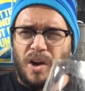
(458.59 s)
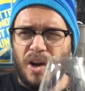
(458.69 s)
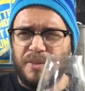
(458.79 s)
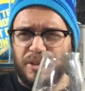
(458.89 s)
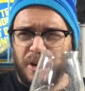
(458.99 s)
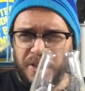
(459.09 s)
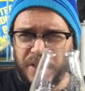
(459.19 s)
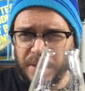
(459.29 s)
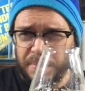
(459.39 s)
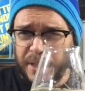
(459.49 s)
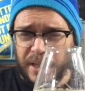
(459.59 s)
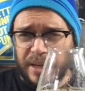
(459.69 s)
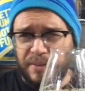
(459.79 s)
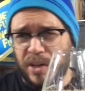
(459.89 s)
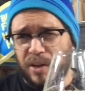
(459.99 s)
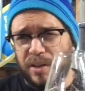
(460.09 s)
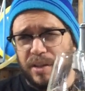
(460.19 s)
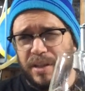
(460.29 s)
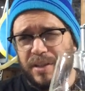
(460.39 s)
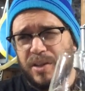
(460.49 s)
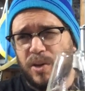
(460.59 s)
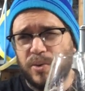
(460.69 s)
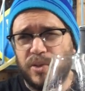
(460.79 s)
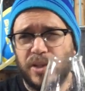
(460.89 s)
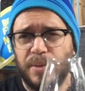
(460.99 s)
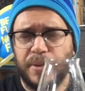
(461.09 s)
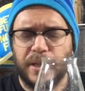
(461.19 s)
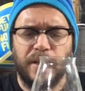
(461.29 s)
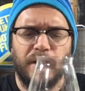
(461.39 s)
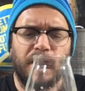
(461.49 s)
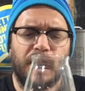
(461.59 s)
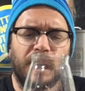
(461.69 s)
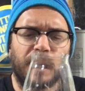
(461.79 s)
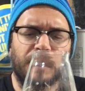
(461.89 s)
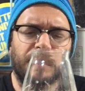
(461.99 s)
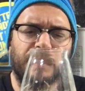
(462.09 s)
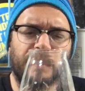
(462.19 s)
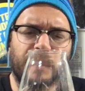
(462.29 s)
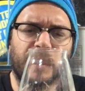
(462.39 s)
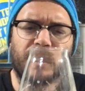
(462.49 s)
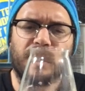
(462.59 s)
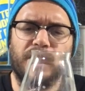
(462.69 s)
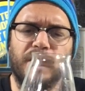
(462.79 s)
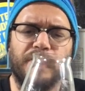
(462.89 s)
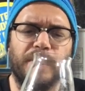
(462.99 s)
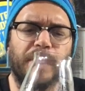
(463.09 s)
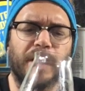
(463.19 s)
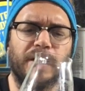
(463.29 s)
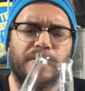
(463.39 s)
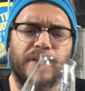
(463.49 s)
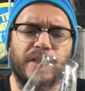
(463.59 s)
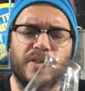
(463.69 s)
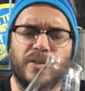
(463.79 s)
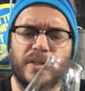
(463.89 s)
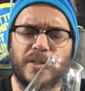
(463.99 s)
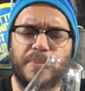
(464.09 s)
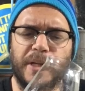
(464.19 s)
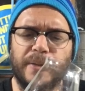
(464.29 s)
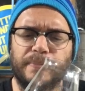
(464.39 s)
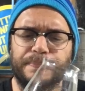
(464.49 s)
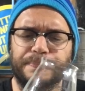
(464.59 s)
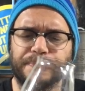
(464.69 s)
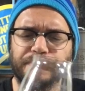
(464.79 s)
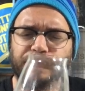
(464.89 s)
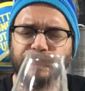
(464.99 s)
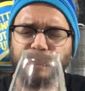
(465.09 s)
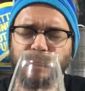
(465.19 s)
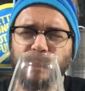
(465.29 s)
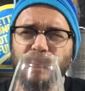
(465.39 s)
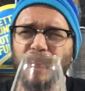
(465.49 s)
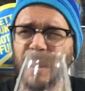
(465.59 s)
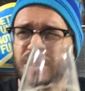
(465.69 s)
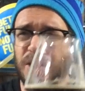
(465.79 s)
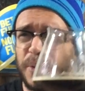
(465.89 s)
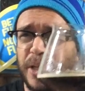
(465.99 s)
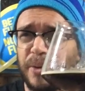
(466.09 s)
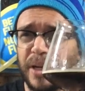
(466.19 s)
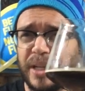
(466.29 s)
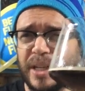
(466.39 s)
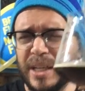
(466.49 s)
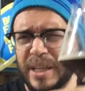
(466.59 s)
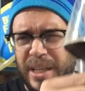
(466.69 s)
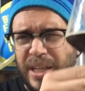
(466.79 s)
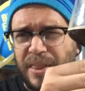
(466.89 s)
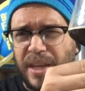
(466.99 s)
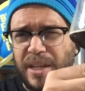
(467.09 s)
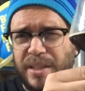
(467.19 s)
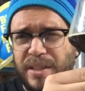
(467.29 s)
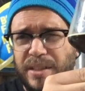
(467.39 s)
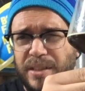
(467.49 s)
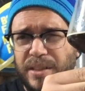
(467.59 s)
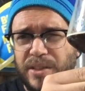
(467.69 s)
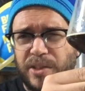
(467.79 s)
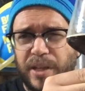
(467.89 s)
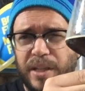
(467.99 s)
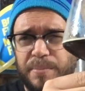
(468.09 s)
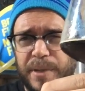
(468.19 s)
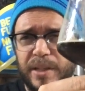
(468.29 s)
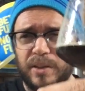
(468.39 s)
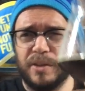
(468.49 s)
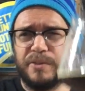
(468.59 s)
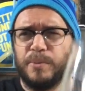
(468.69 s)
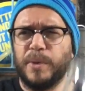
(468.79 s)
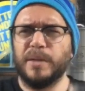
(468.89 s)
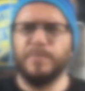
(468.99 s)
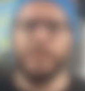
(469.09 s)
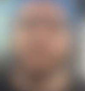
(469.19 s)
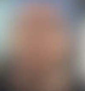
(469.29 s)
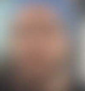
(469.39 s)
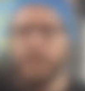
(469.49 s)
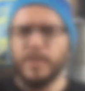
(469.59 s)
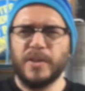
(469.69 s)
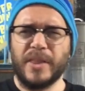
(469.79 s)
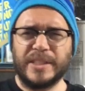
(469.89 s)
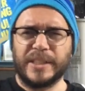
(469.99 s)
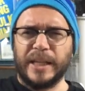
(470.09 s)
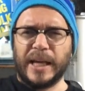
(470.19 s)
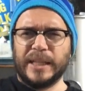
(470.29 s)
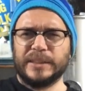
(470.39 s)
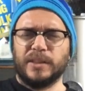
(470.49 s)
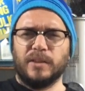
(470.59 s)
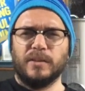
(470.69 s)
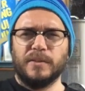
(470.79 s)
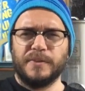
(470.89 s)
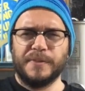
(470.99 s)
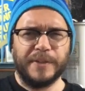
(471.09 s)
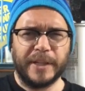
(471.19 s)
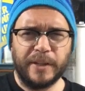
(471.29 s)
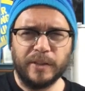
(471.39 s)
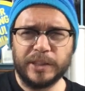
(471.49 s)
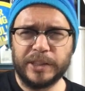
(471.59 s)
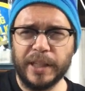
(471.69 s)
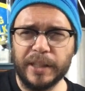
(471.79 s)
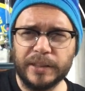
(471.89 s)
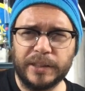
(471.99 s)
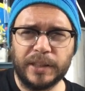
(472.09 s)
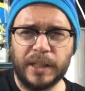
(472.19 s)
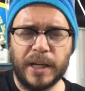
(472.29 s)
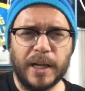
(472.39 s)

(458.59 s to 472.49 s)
over roasting a beer, have a go at cold steeping. It's definitely paid dividends on this beer. So anyway, that is a cracking beer, Luke from Wagon Brewing. So that's the last of the Oats challenge.